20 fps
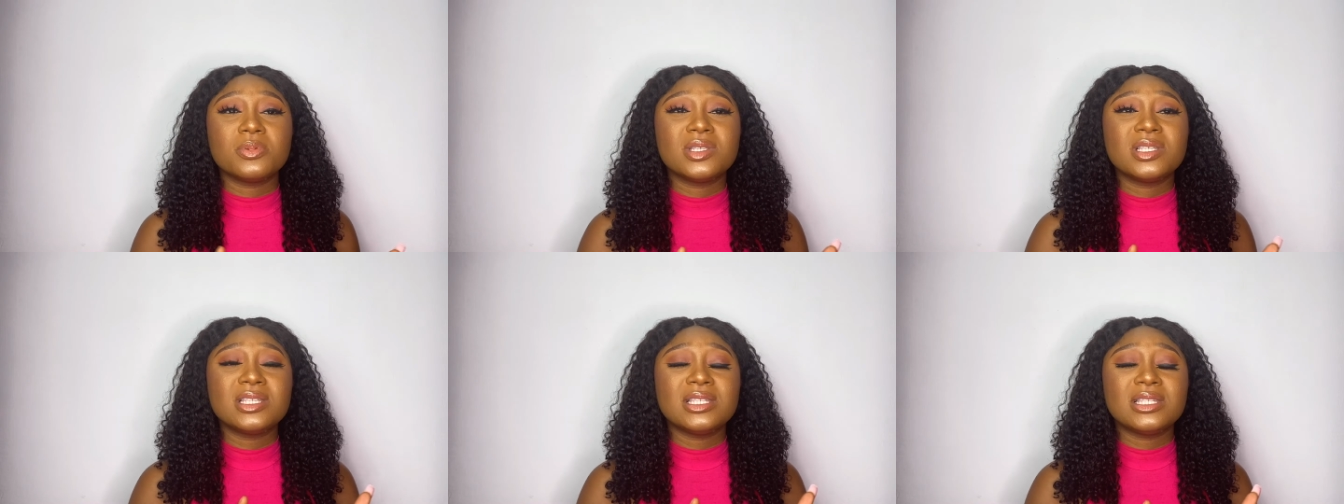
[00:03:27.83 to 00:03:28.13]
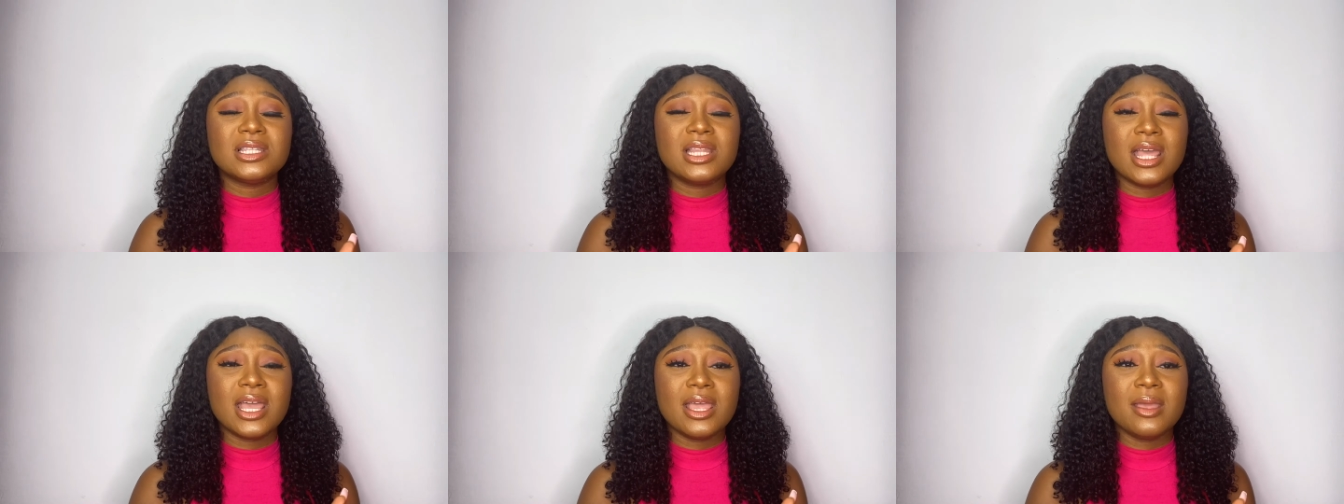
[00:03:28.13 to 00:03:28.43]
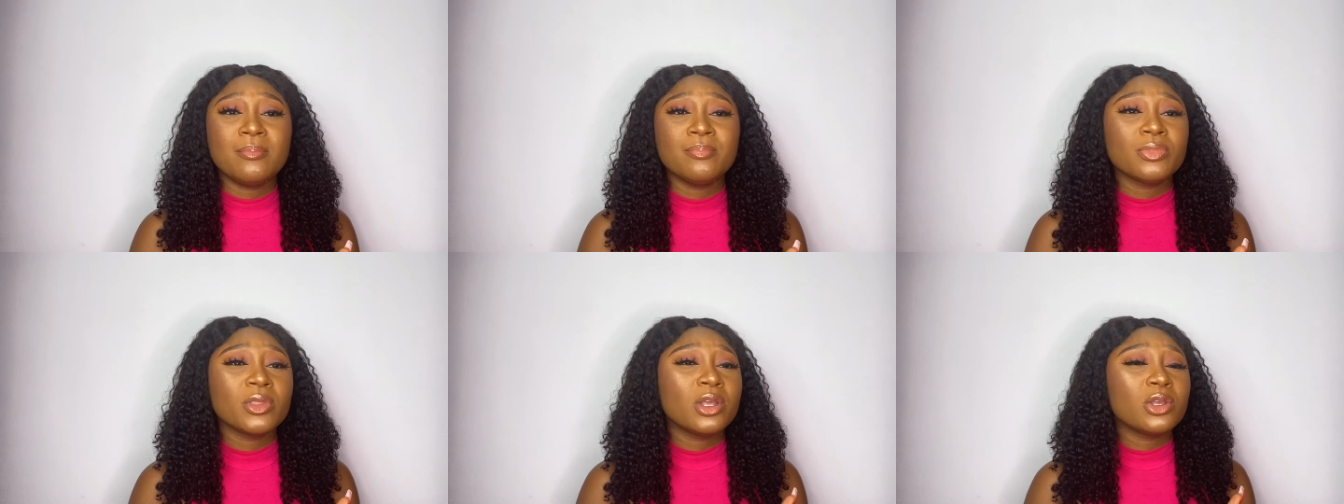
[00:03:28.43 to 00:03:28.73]

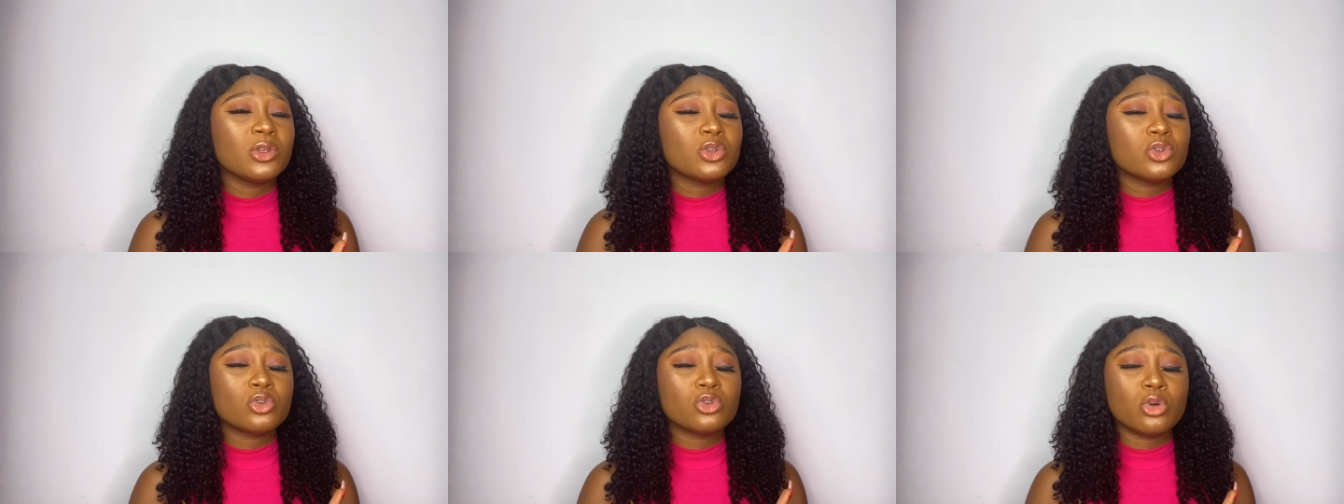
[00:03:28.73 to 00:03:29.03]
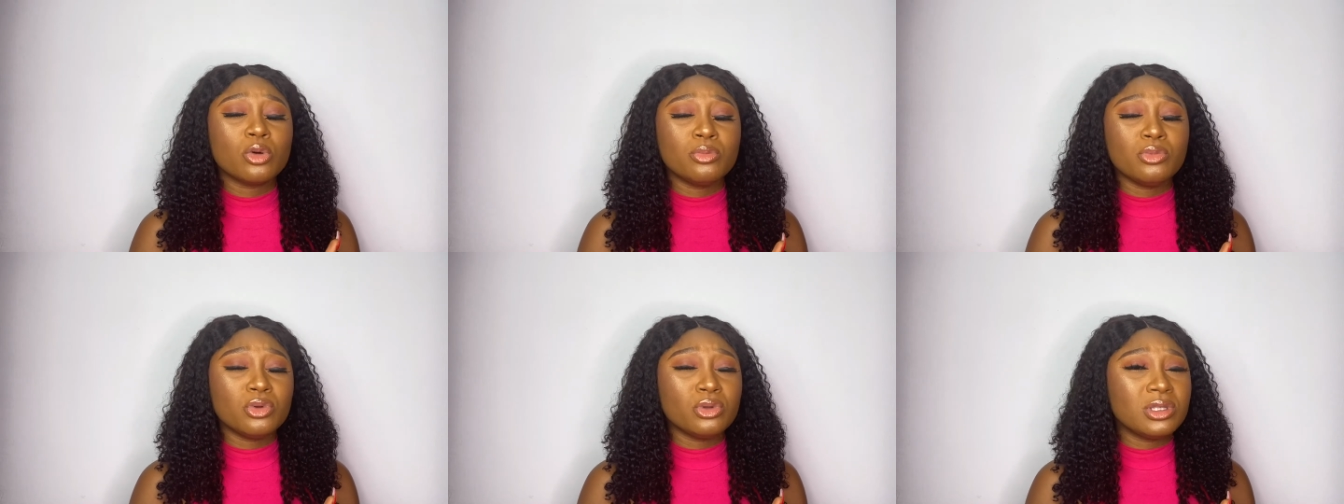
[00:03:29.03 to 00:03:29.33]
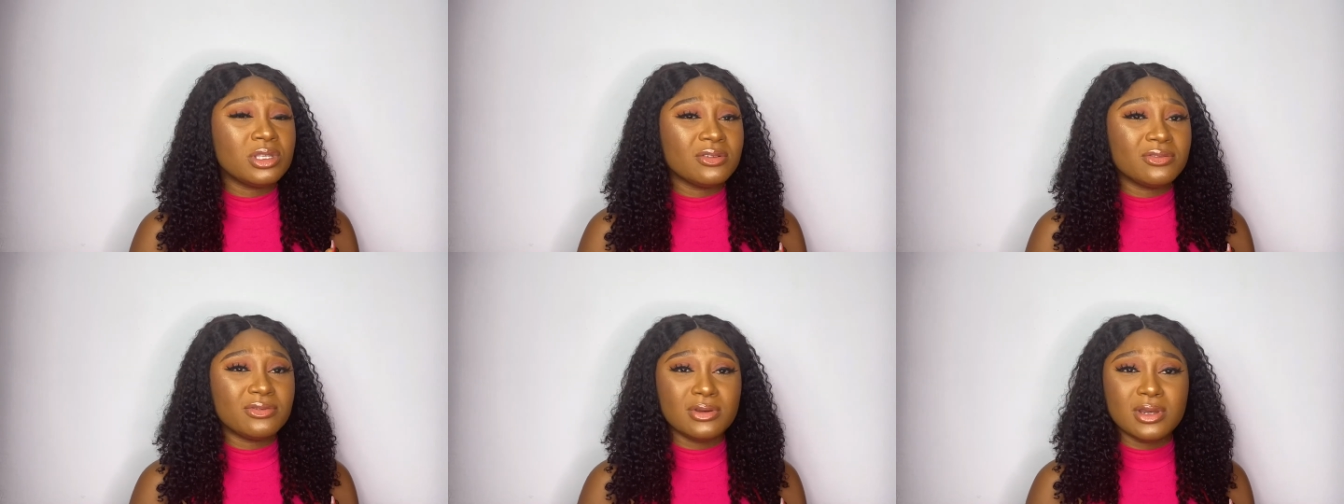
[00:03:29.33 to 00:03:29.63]
stay so
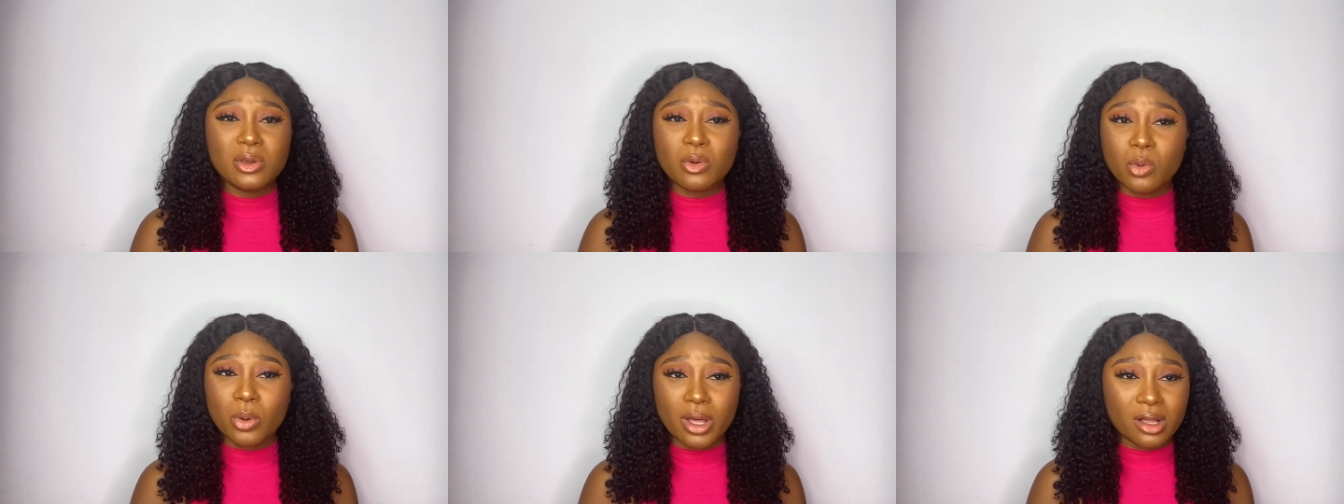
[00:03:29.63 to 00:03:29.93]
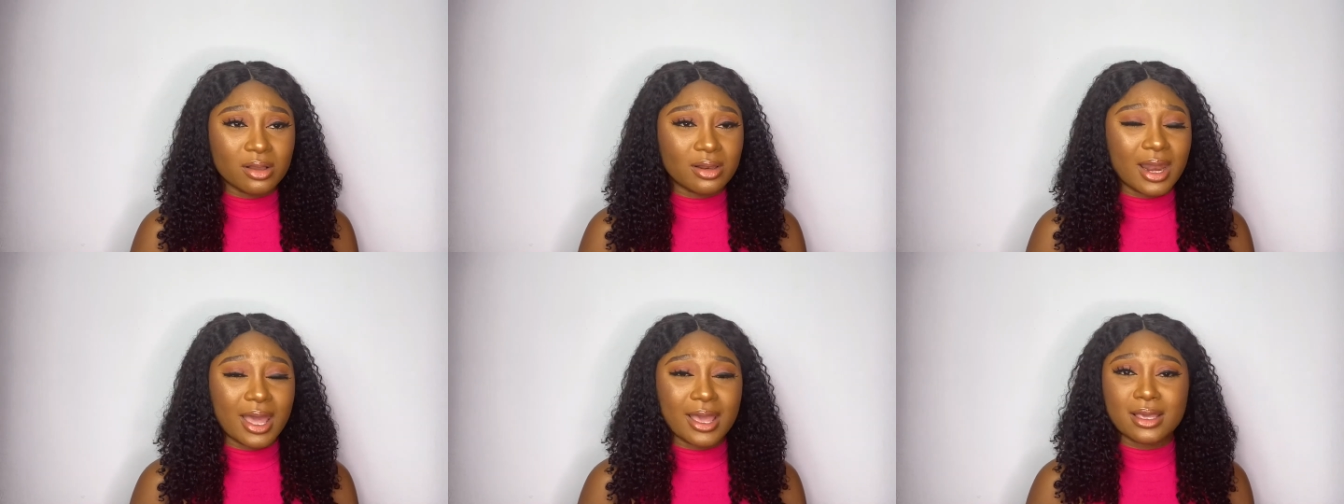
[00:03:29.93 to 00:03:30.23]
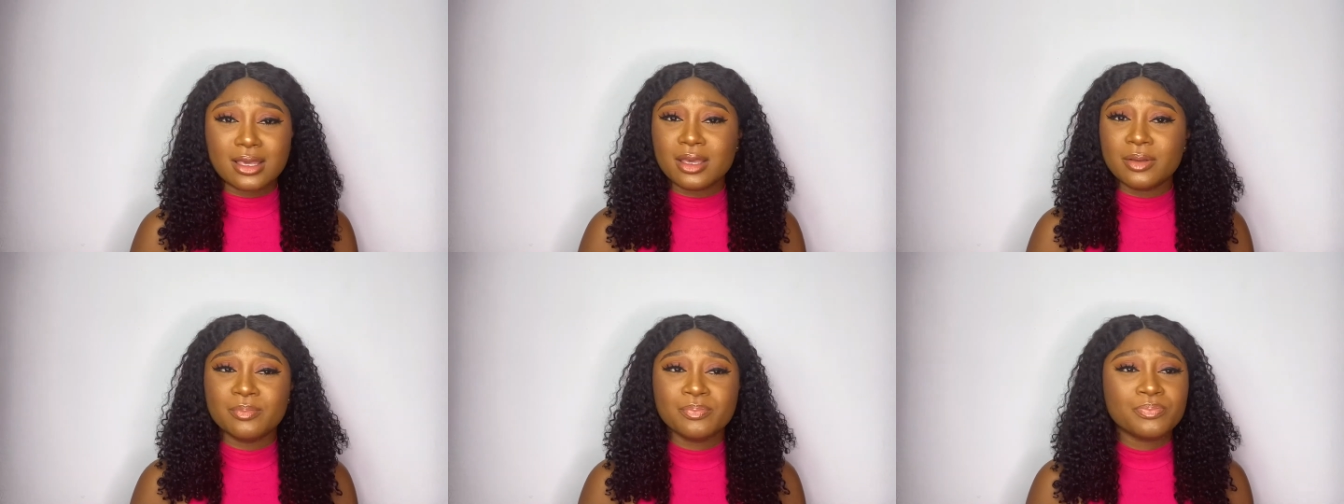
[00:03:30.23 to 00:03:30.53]
beautifully well.
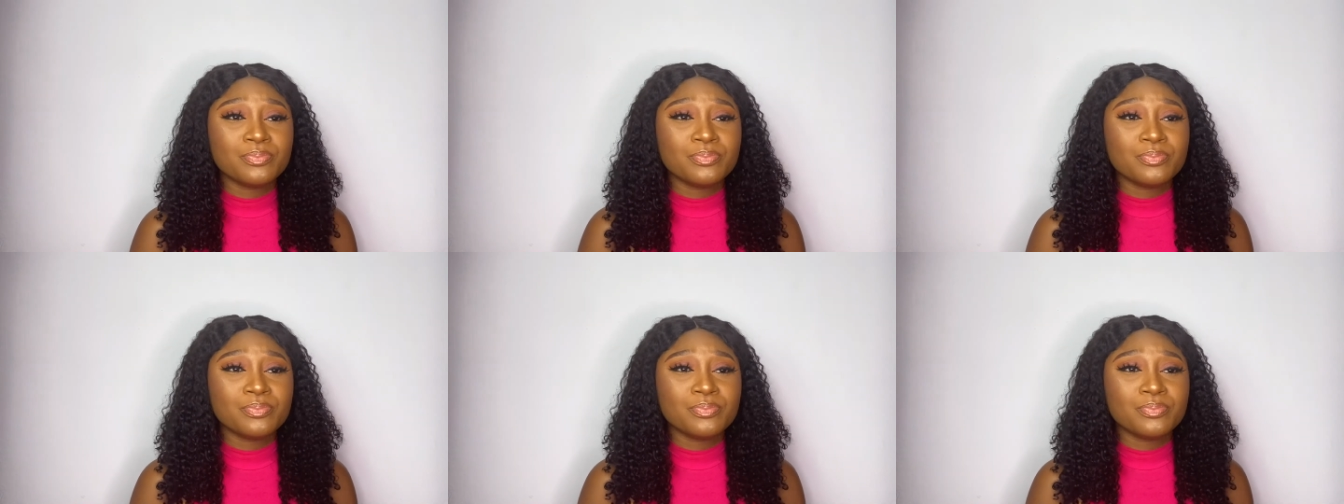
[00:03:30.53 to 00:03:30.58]
Like,